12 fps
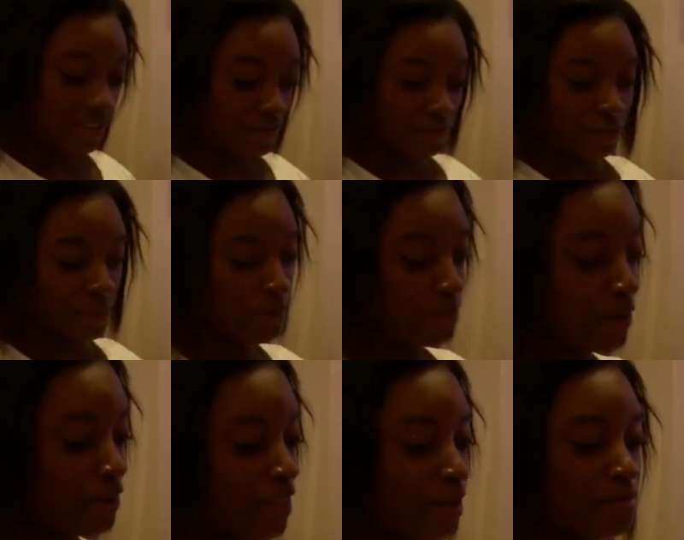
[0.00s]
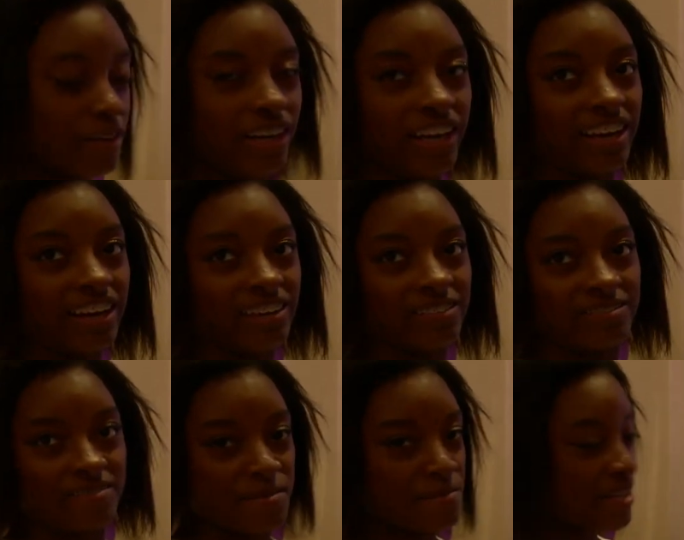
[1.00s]
It's for my birthday 1 year.
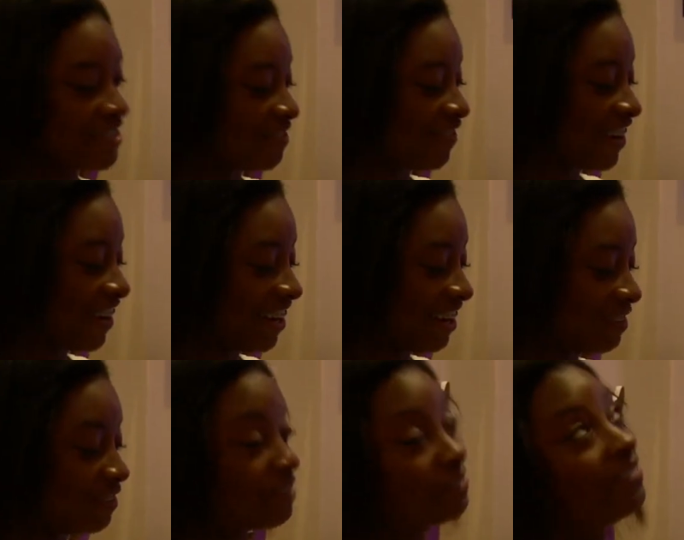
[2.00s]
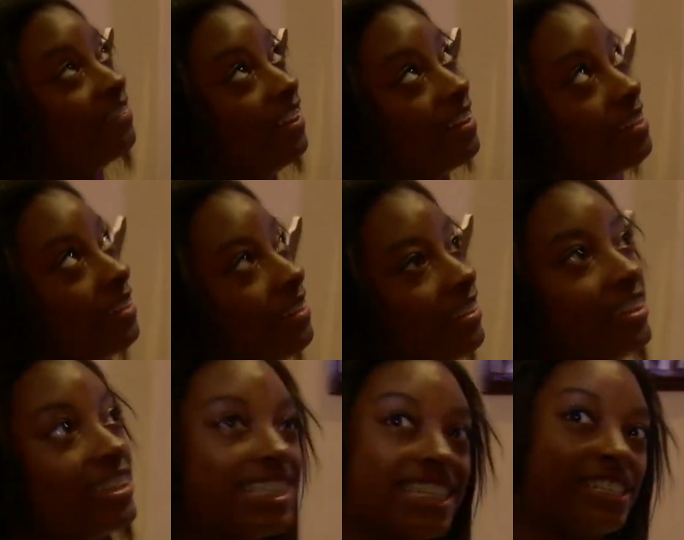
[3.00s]
My best friend, well,
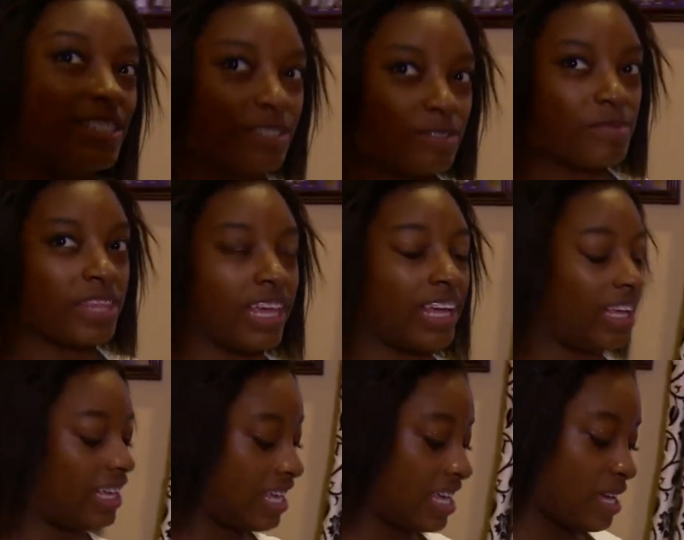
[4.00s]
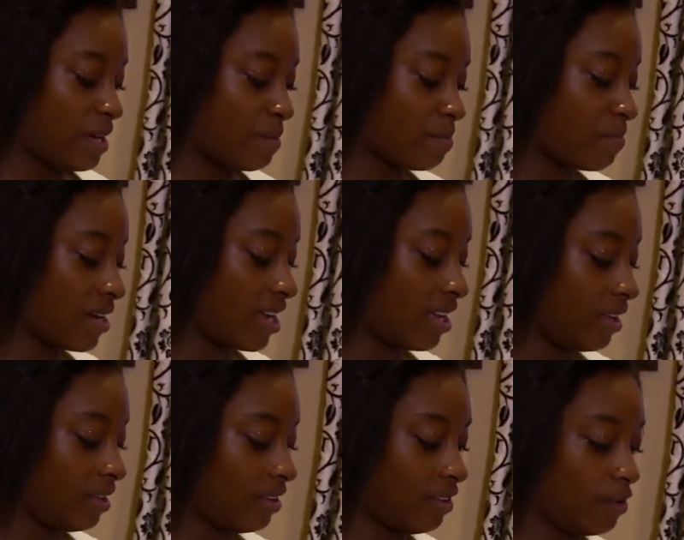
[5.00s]
she used to be like my
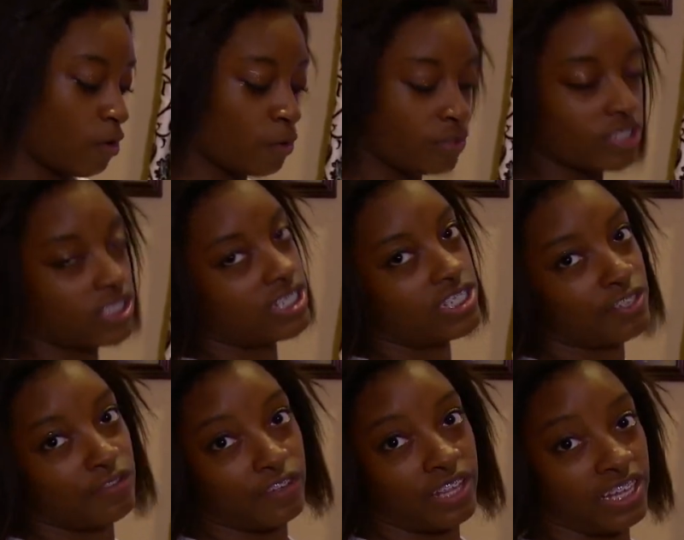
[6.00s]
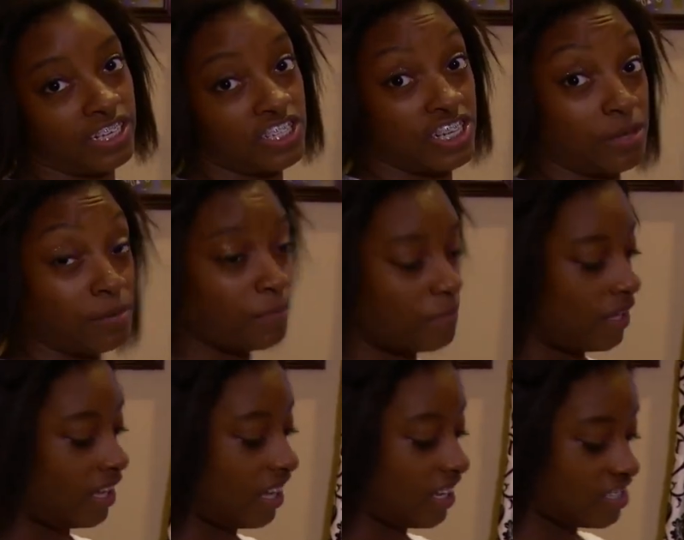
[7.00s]
older sister for like gym,
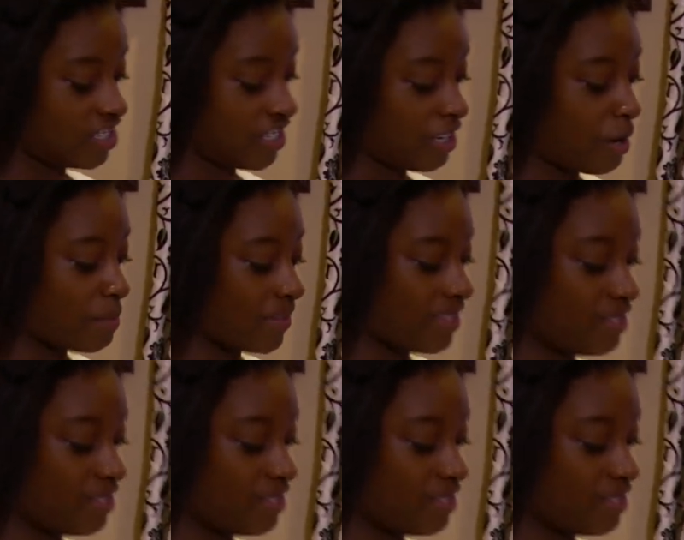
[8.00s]
and she got me